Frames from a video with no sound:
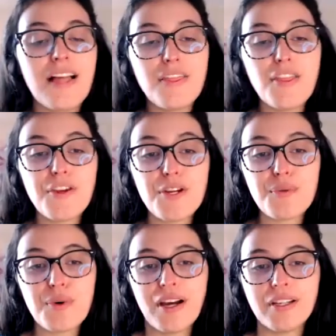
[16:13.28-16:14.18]
The third
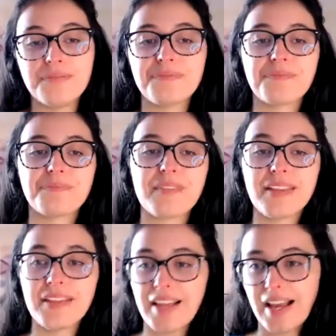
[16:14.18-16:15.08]
one
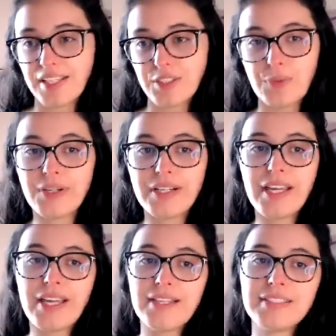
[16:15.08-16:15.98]
and the last one
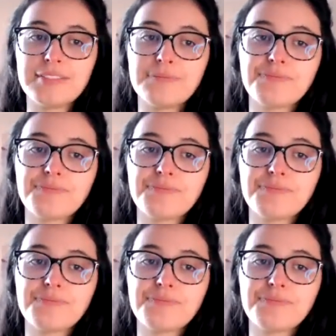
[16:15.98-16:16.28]
is